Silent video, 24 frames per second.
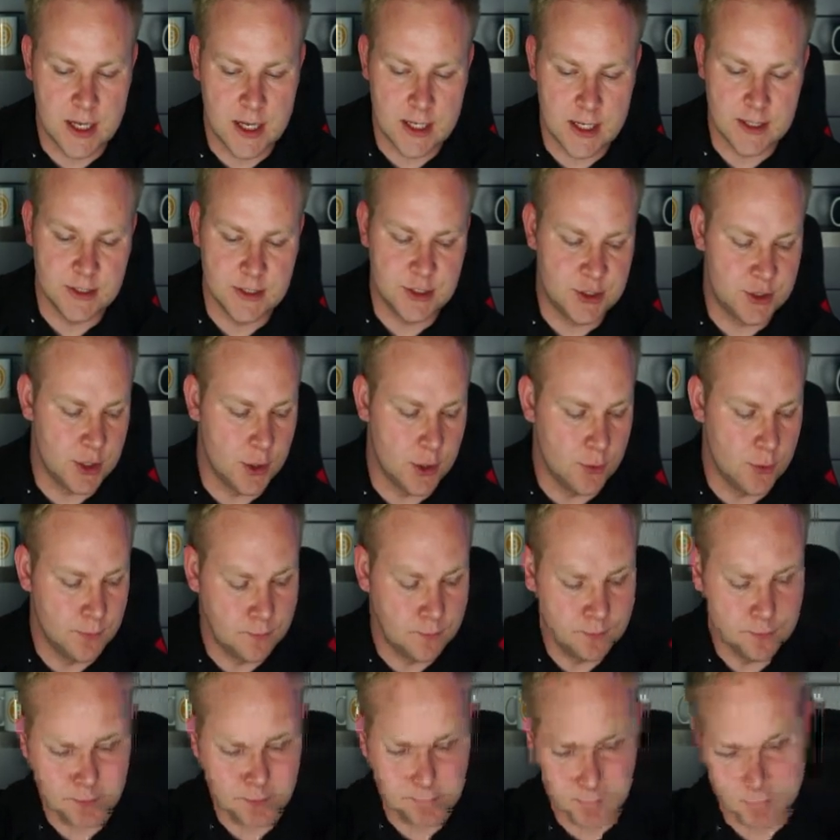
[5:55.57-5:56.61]
And so
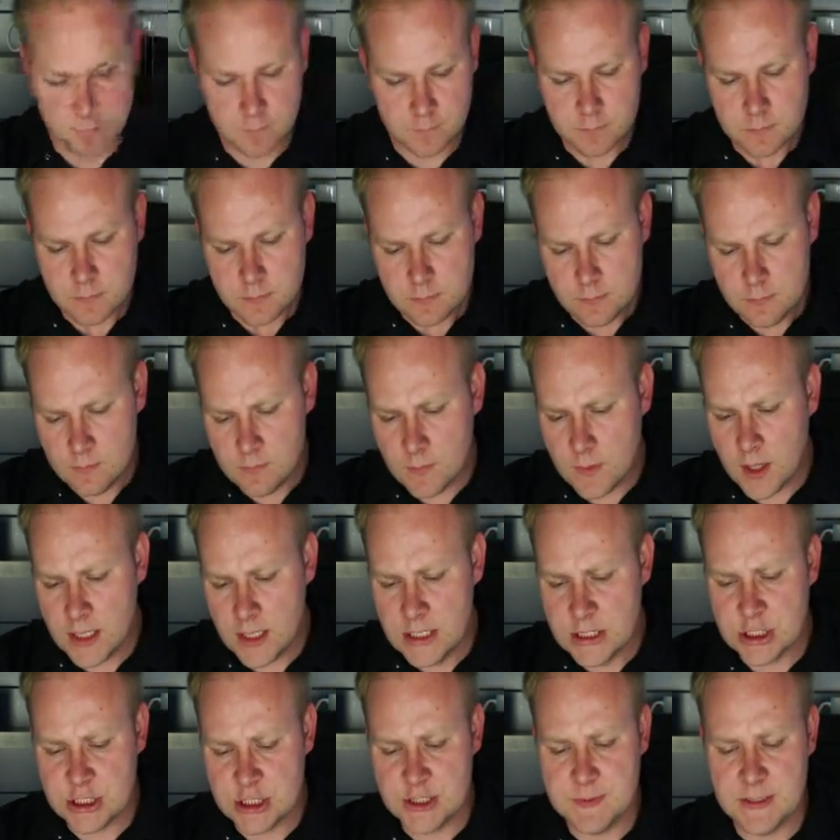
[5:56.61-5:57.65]
it
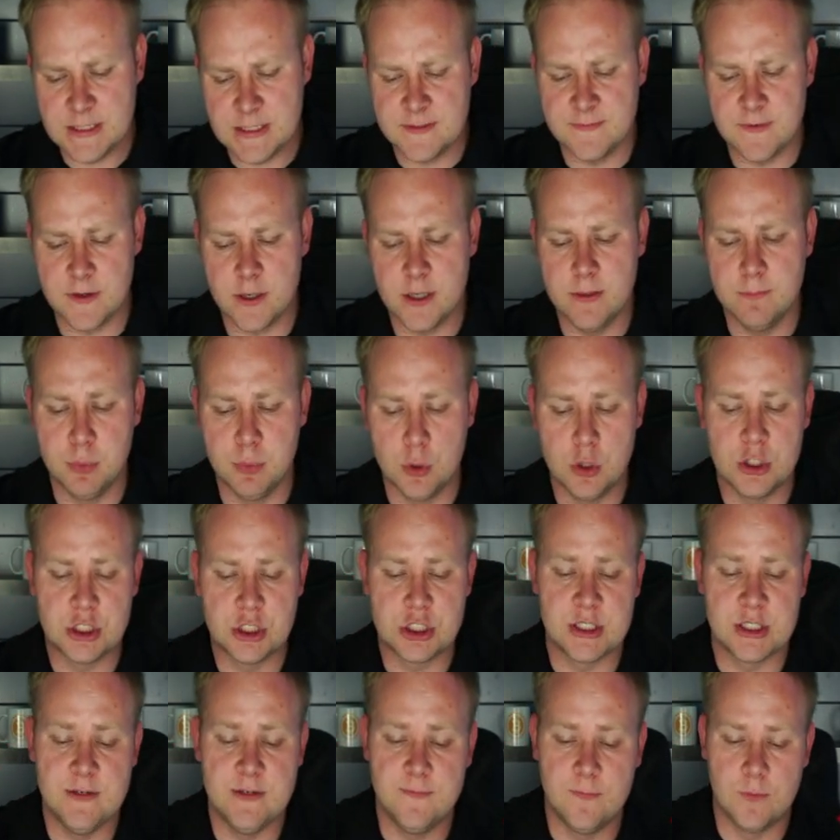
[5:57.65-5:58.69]
just speaks very
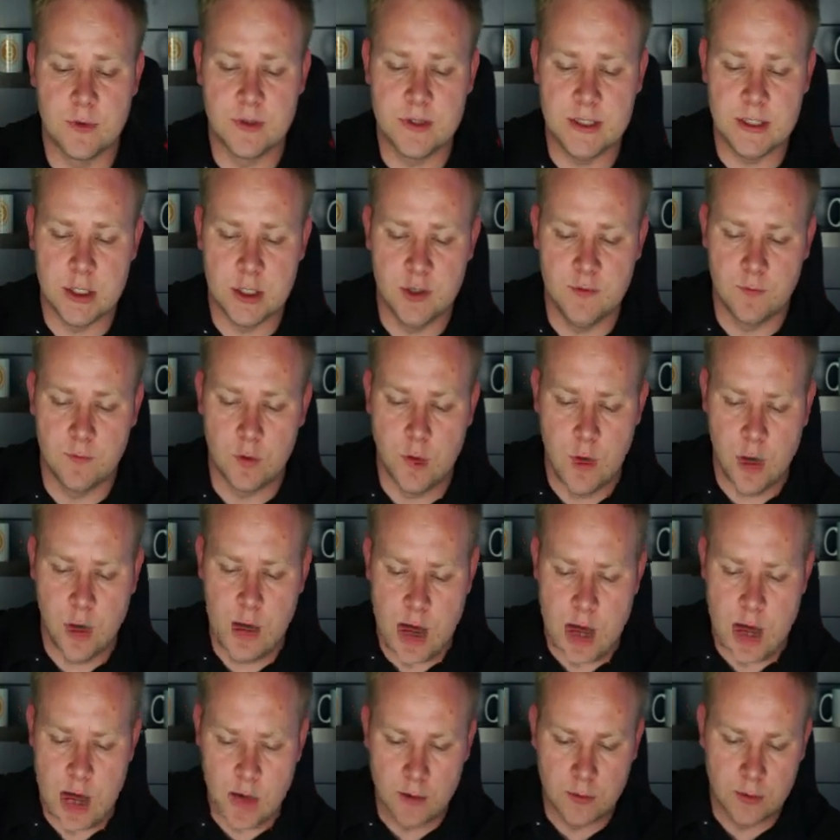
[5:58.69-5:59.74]
bullishly for the overall
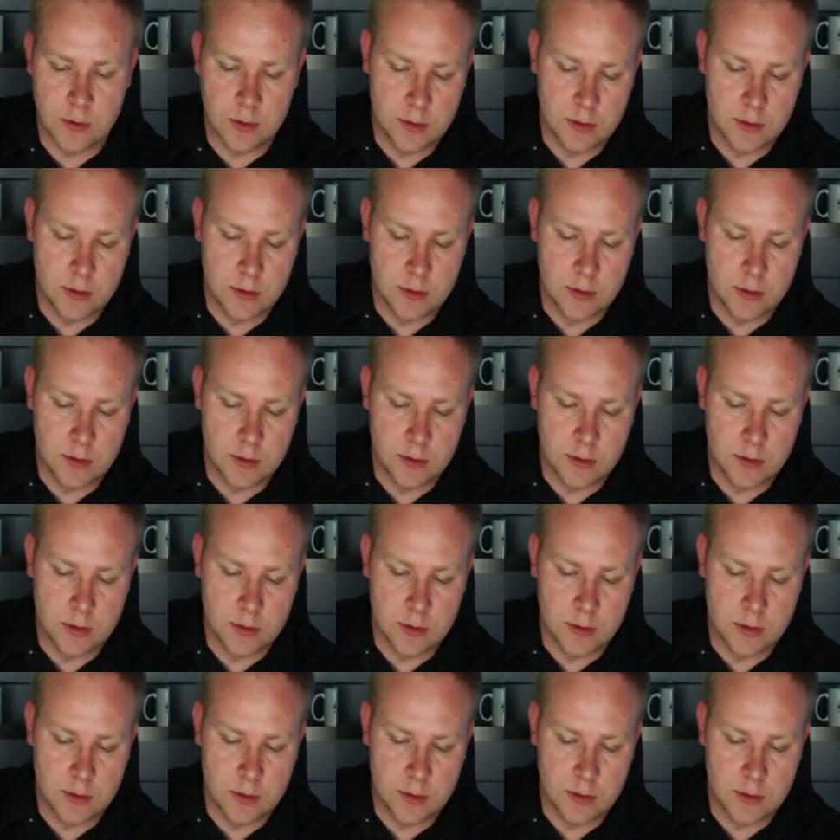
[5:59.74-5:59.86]
out